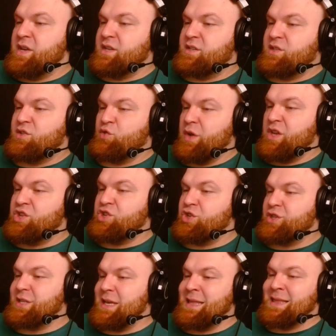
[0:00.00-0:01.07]

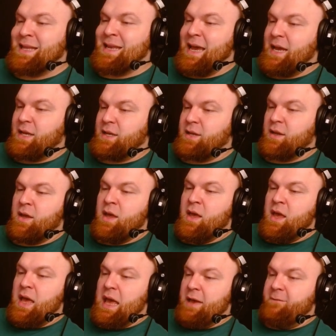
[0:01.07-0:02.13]
Strangers in the Night.
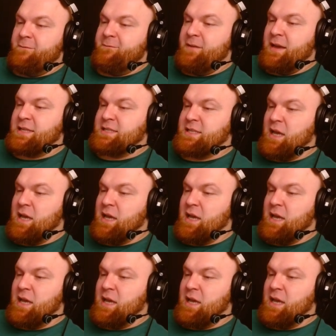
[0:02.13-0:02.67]
Effects